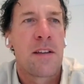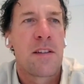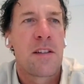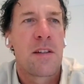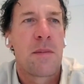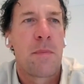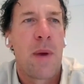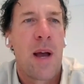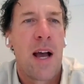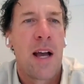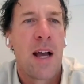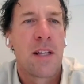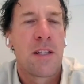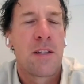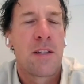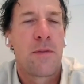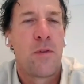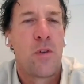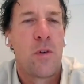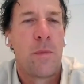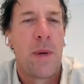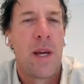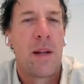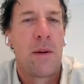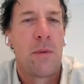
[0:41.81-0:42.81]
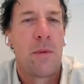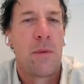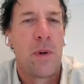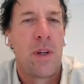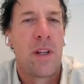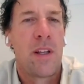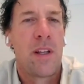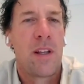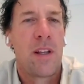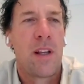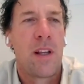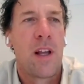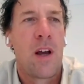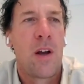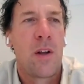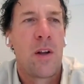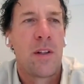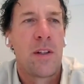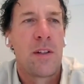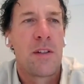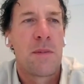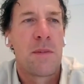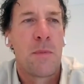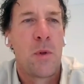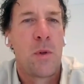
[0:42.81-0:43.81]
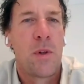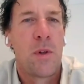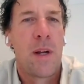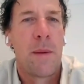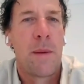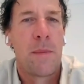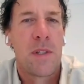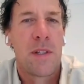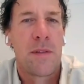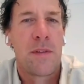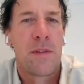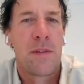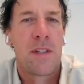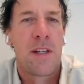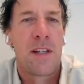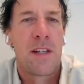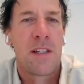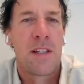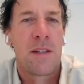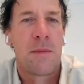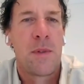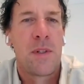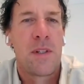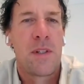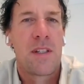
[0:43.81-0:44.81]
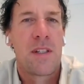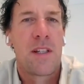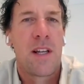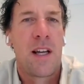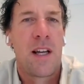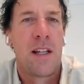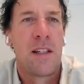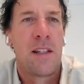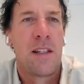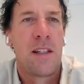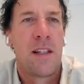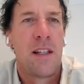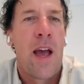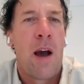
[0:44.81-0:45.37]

sparse format with only small numbers of assessments done.